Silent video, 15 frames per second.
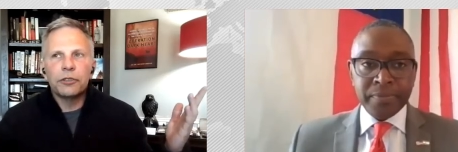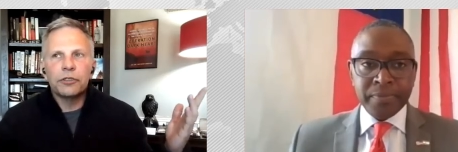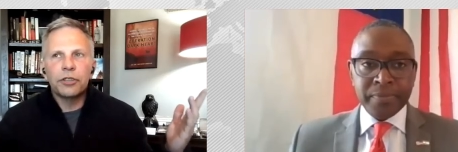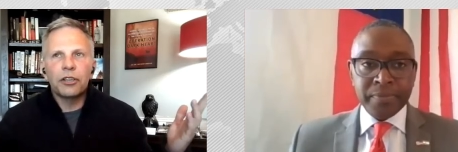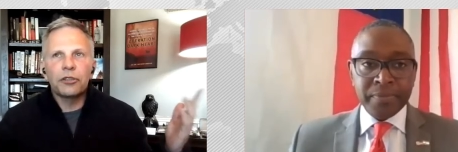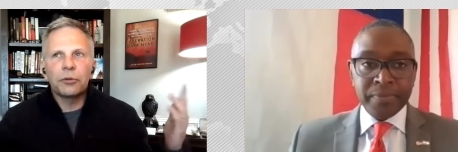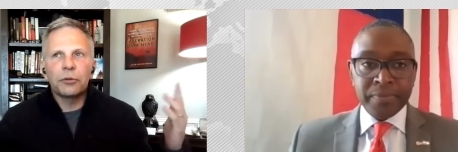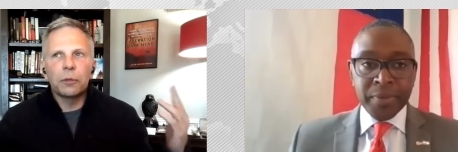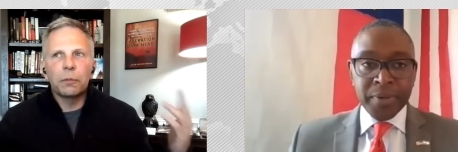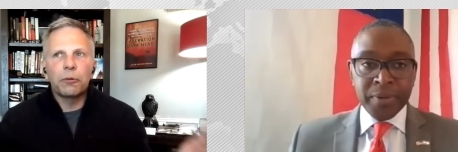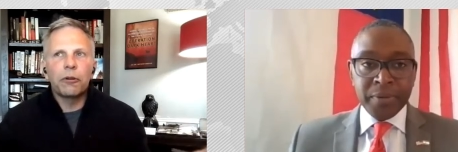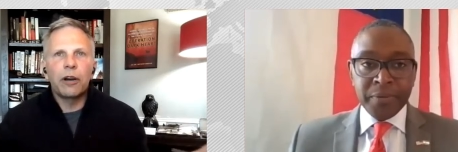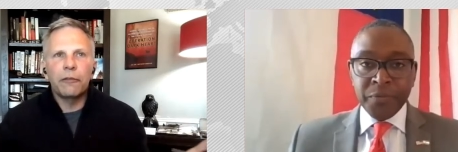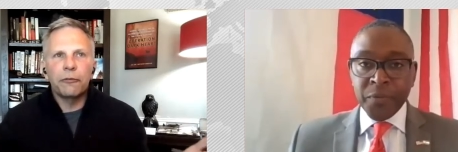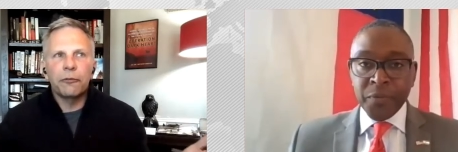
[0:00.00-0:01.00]
Speaker 1: sexual
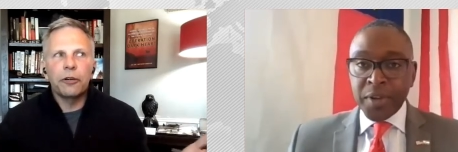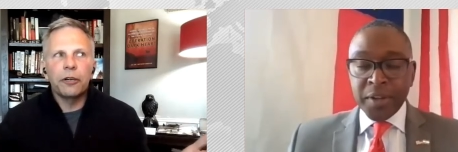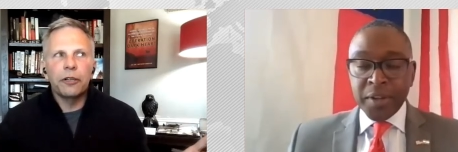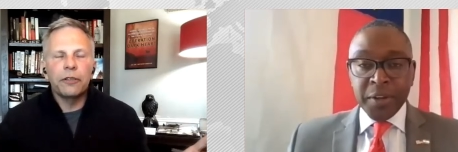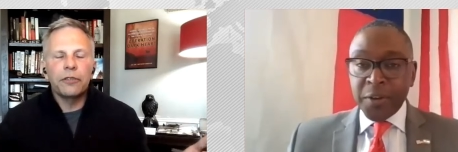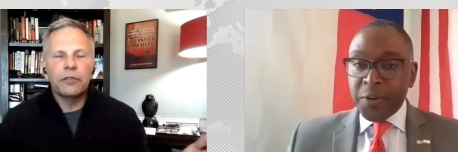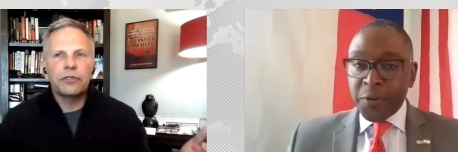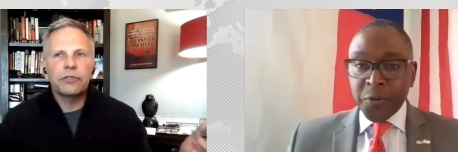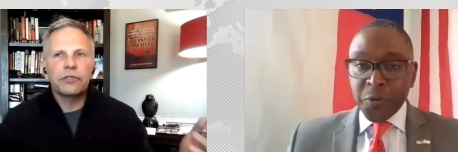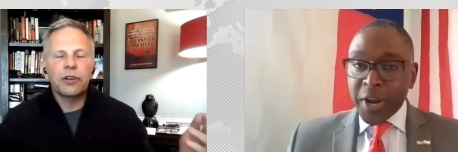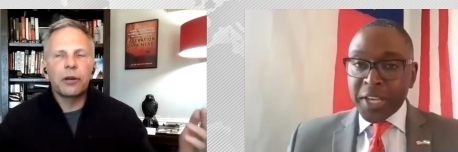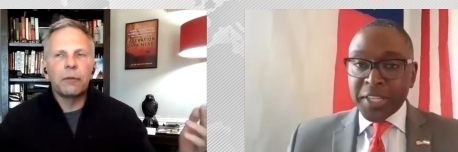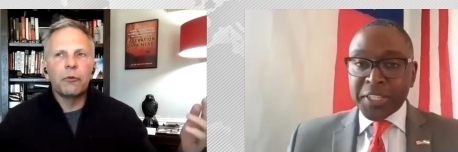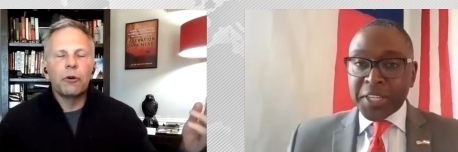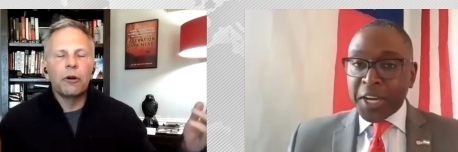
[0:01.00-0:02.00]
preference,
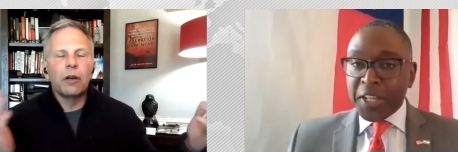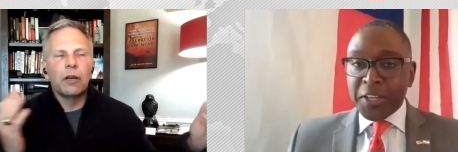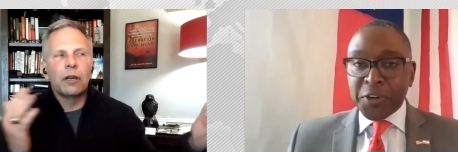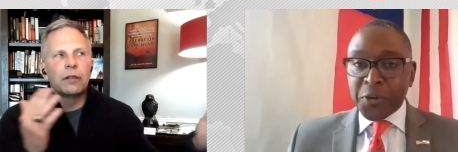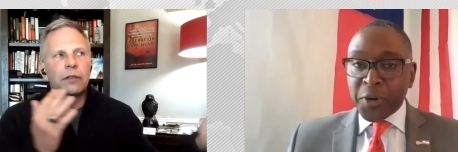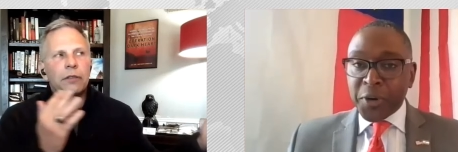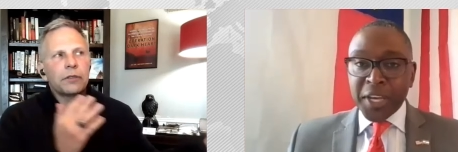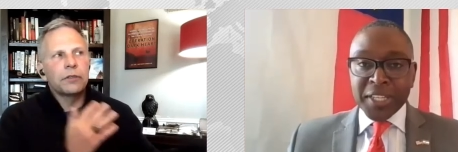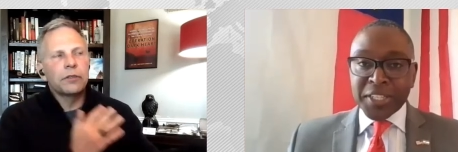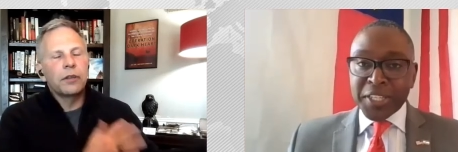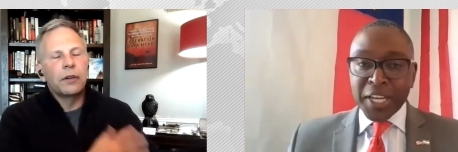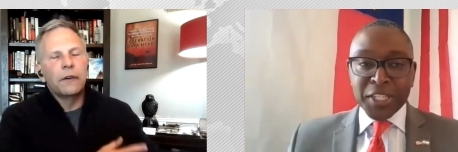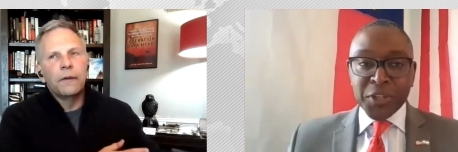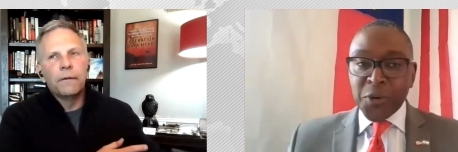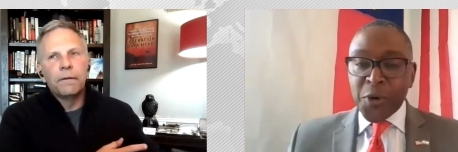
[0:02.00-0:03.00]
Speaker 2: race, someone's creed,
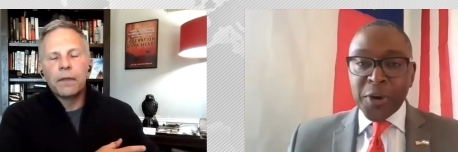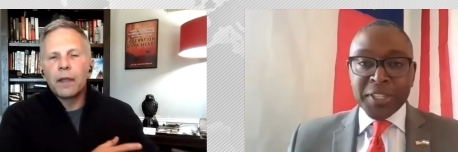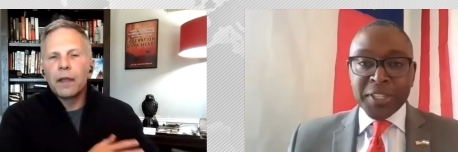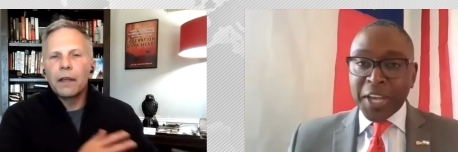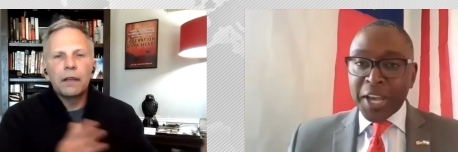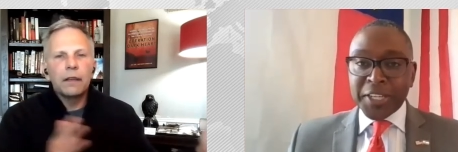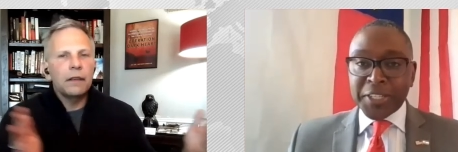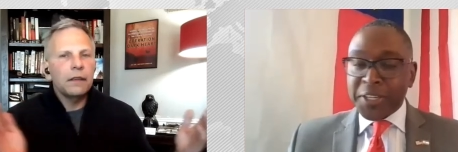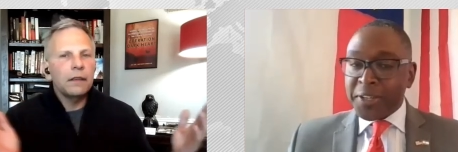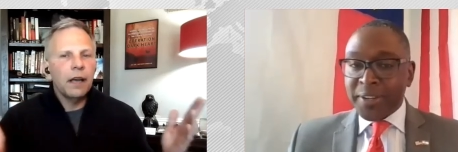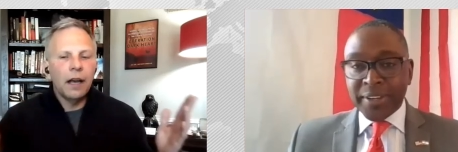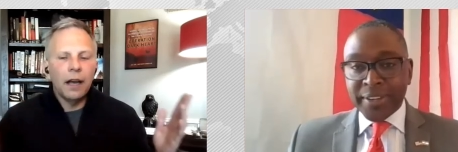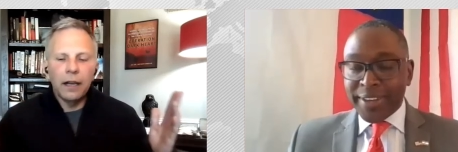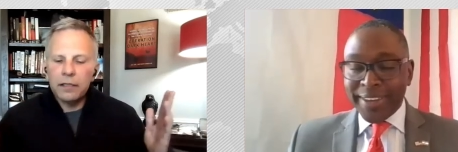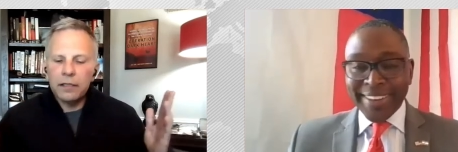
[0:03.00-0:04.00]
sexual orientation.
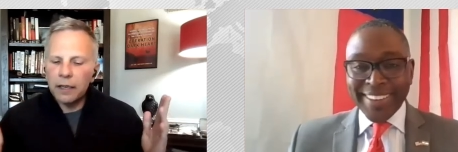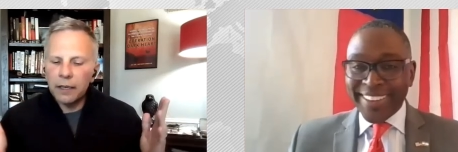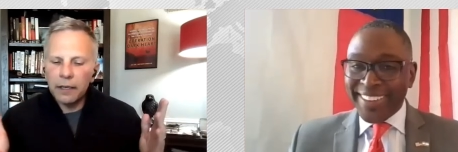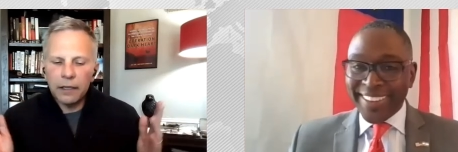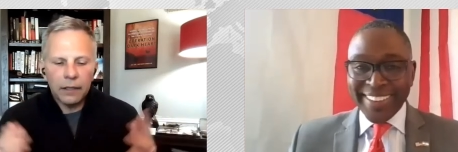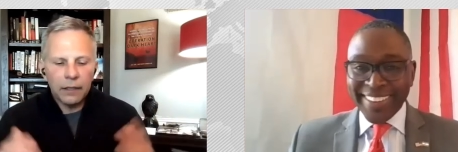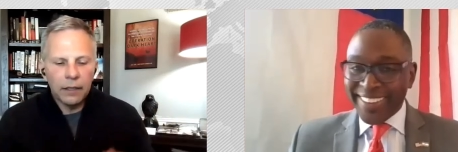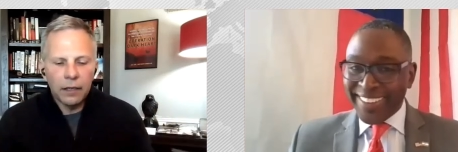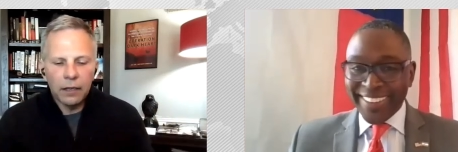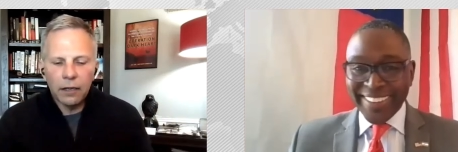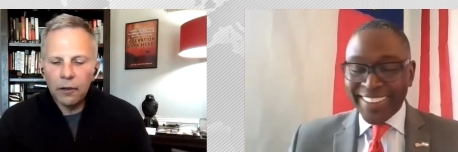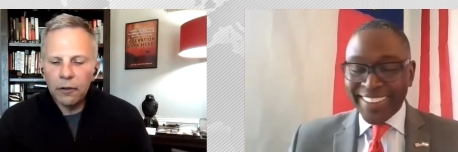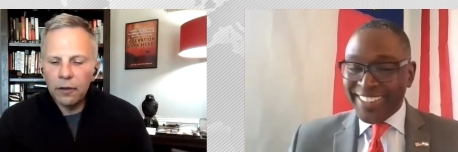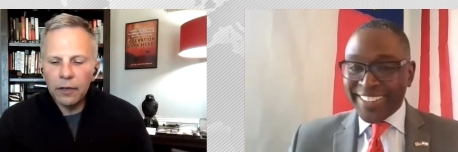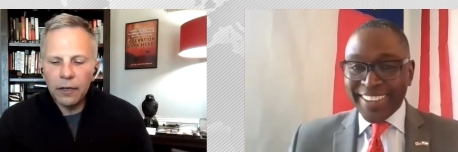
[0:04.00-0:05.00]
Speaker 1: Yeah, it's like, you
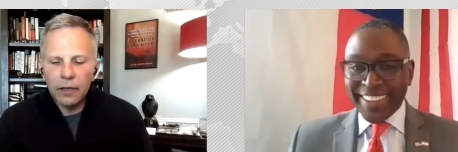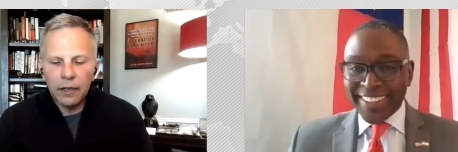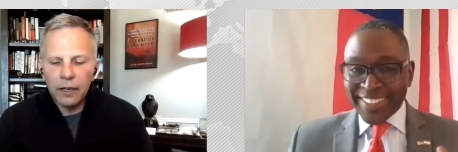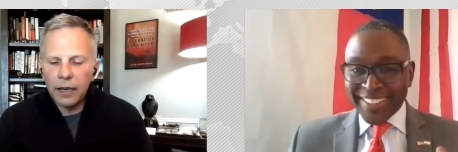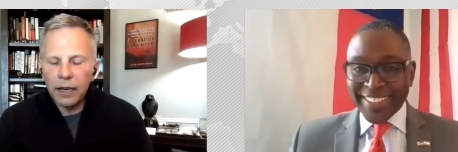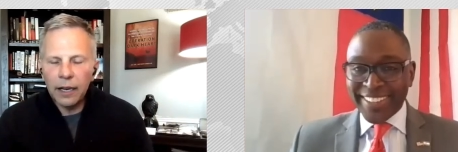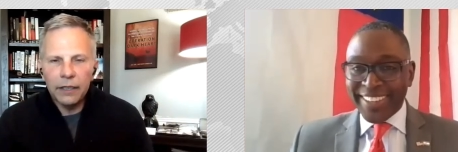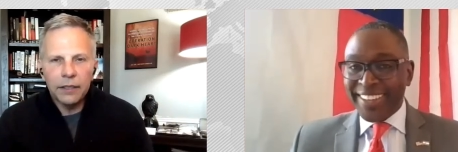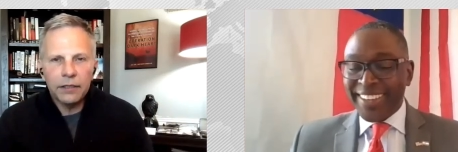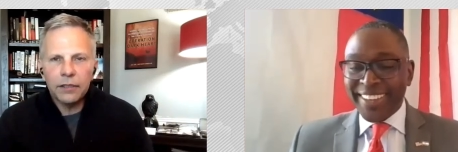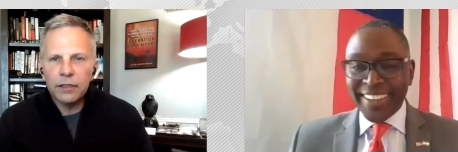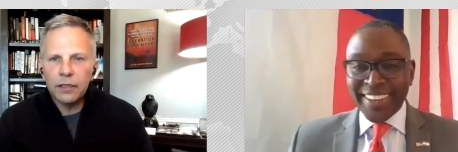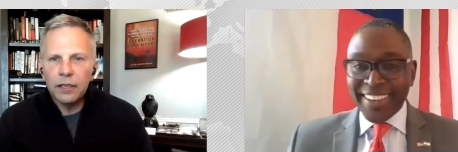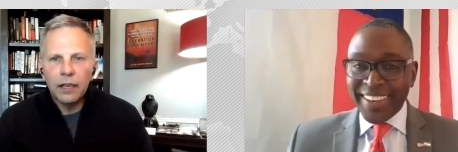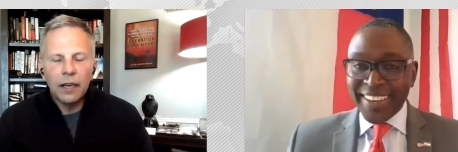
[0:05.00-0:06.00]
know, I, I
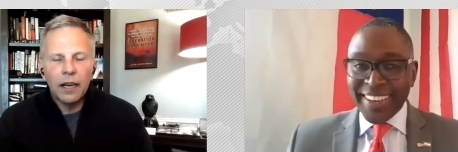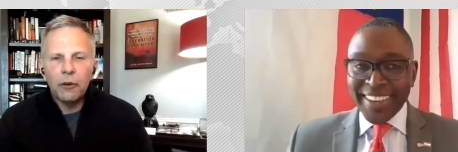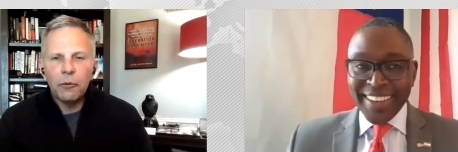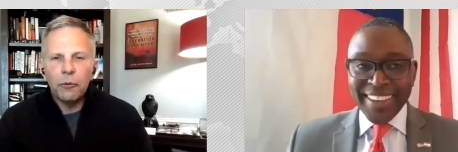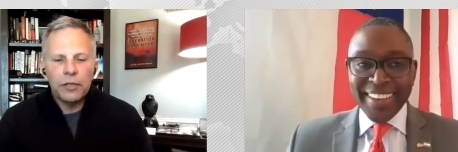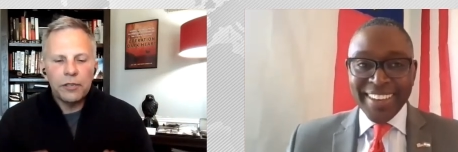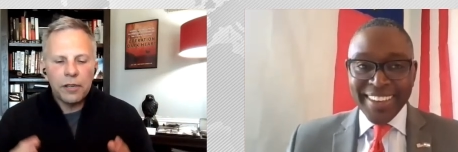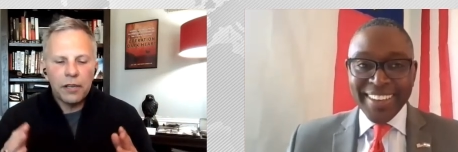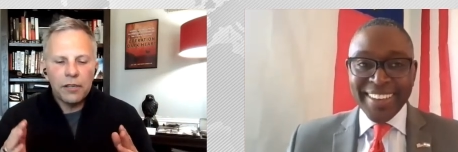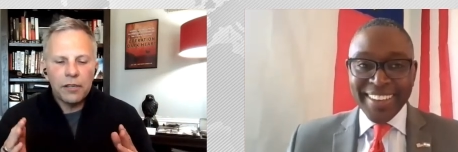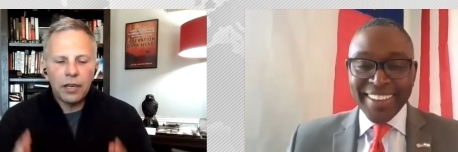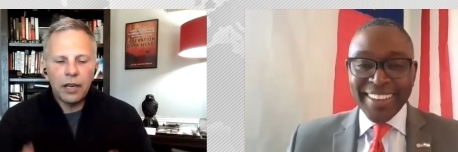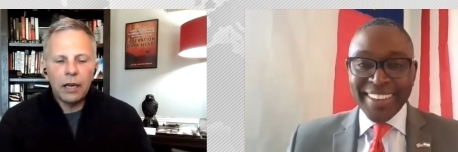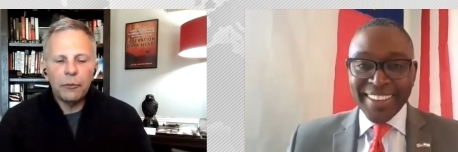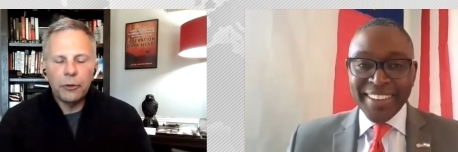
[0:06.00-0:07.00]
just it's
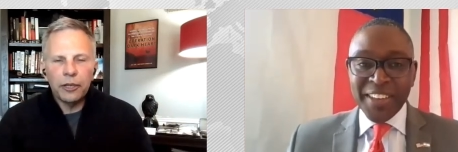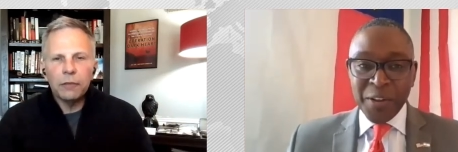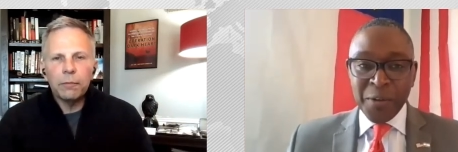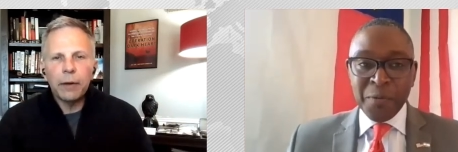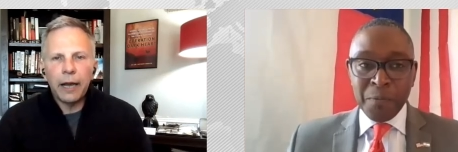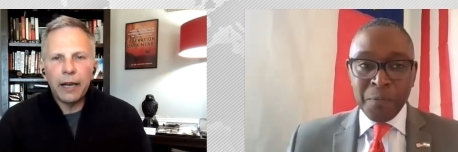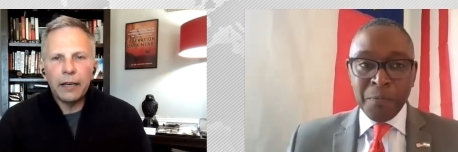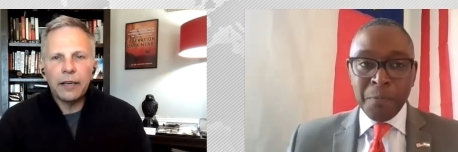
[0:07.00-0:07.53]
it's time we get back